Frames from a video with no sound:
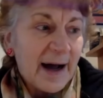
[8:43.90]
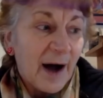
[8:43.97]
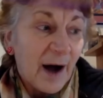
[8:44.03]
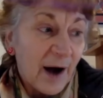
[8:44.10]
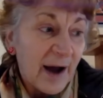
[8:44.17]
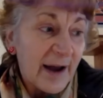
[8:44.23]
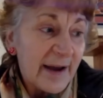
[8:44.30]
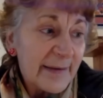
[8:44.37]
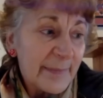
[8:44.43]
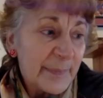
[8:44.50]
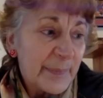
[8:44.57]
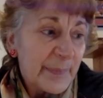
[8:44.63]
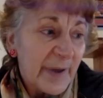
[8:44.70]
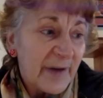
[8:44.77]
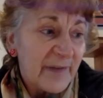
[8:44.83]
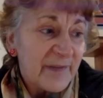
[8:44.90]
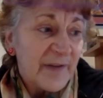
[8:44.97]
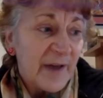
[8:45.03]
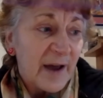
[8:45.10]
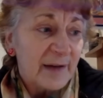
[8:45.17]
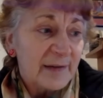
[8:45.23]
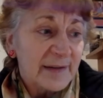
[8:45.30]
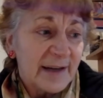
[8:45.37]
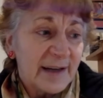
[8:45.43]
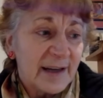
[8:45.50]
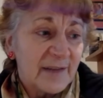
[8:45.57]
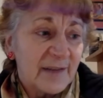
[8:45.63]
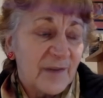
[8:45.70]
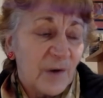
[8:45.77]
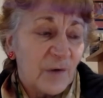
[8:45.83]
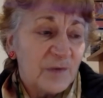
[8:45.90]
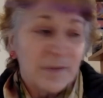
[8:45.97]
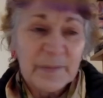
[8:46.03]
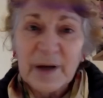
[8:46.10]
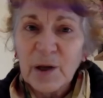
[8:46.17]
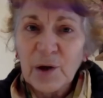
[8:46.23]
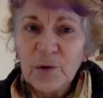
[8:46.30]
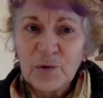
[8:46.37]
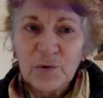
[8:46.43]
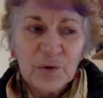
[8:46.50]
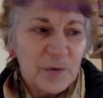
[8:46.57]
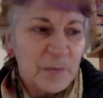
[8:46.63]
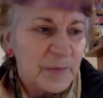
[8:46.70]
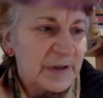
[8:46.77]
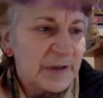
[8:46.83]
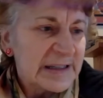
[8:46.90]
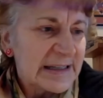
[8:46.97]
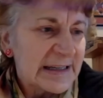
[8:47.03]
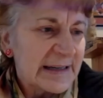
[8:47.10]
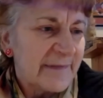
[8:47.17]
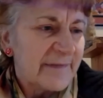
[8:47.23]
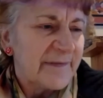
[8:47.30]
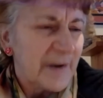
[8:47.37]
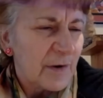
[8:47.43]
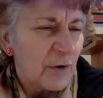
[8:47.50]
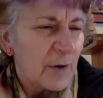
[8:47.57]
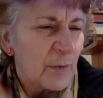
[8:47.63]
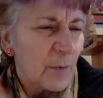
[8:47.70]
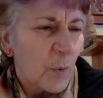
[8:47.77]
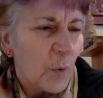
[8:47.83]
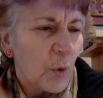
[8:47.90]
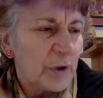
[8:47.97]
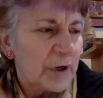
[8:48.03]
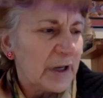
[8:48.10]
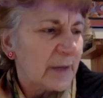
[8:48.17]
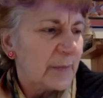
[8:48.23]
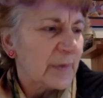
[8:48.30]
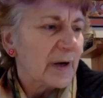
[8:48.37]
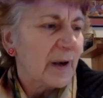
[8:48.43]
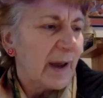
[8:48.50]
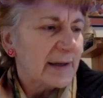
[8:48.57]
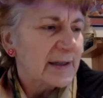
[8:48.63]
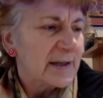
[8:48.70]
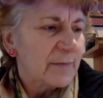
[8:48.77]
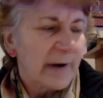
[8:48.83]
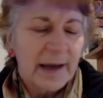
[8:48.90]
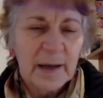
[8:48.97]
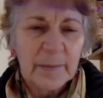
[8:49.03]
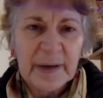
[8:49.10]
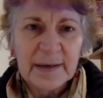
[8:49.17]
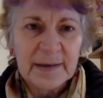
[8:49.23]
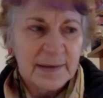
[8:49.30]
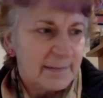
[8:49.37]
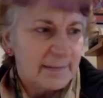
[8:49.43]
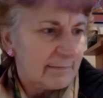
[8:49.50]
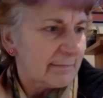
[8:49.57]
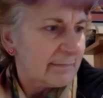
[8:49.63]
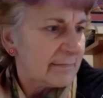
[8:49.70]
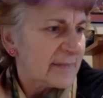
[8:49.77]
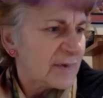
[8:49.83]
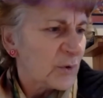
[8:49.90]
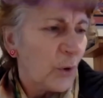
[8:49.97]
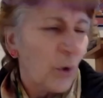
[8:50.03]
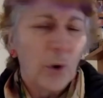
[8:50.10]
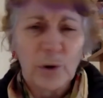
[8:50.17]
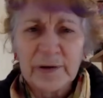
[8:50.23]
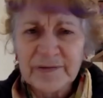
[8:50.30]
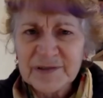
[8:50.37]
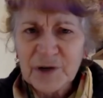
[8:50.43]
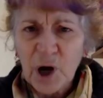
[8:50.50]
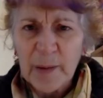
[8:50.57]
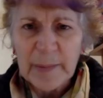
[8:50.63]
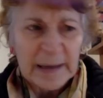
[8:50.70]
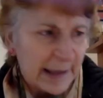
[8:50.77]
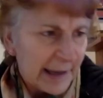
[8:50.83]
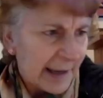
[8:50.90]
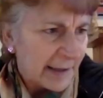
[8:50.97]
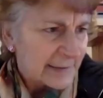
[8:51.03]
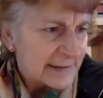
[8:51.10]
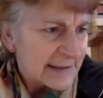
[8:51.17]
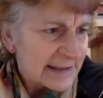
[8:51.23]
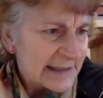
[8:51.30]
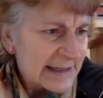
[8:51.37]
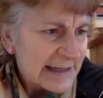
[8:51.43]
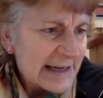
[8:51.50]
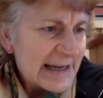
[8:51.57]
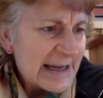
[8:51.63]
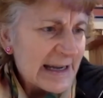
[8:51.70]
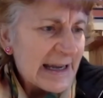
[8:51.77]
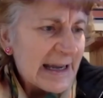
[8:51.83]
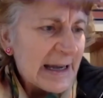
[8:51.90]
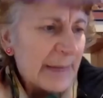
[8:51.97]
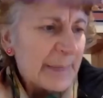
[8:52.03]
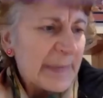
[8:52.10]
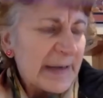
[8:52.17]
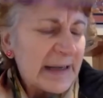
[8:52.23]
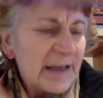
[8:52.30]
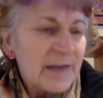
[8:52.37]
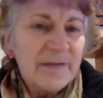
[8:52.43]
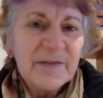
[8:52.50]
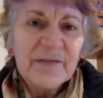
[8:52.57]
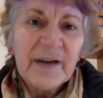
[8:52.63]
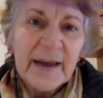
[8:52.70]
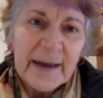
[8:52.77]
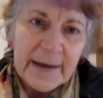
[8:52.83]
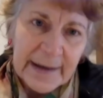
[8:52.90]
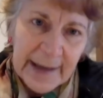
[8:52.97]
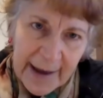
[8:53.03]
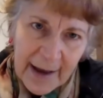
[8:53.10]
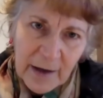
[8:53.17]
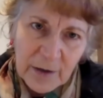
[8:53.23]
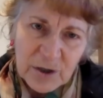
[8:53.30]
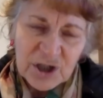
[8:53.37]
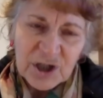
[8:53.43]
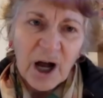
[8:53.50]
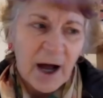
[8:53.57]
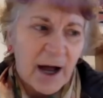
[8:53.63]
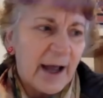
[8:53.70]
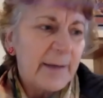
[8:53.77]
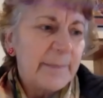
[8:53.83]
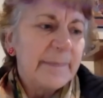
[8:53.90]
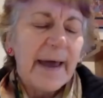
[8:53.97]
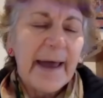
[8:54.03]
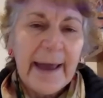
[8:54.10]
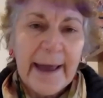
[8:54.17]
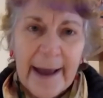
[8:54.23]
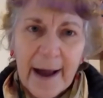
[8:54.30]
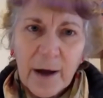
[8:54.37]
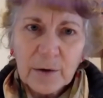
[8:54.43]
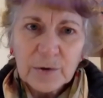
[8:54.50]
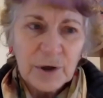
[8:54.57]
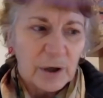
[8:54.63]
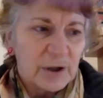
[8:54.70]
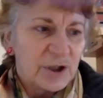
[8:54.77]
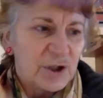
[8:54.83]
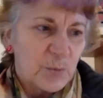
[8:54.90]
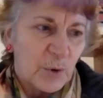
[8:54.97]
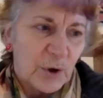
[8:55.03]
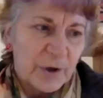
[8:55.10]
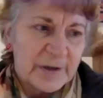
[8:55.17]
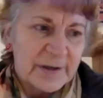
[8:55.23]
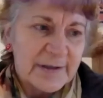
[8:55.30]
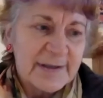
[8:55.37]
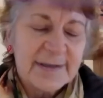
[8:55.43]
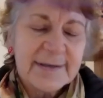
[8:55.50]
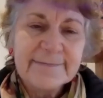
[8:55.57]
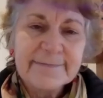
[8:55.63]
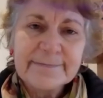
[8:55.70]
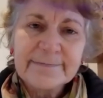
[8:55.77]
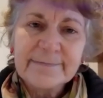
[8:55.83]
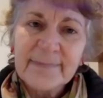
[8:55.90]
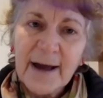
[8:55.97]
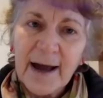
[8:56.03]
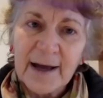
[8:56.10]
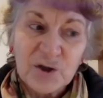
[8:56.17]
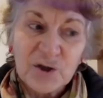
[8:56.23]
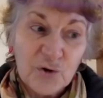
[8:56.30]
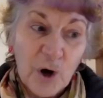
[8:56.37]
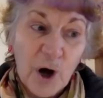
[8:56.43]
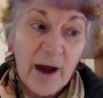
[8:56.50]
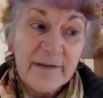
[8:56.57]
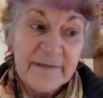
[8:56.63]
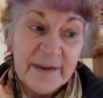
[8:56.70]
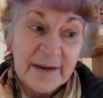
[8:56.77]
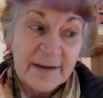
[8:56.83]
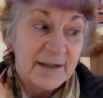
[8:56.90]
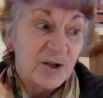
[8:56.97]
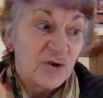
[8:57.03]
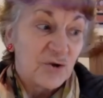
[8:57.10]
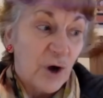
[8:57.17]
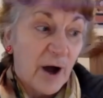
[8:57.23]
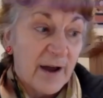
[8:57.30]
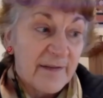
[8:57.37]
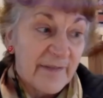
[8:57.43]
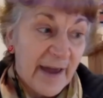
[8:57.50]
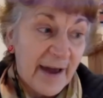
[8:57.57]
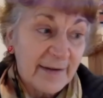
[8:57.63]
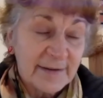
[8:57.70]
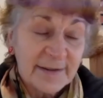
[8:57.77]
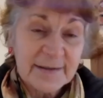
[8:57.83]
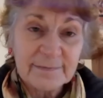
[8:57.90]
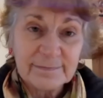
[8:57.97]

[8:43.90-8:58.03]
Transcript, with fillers: I have found getting involved in my local community very rewarding and would like to recommend it to all if time allows. Many of, in our shire, our knowledge workers are drive in and drive out.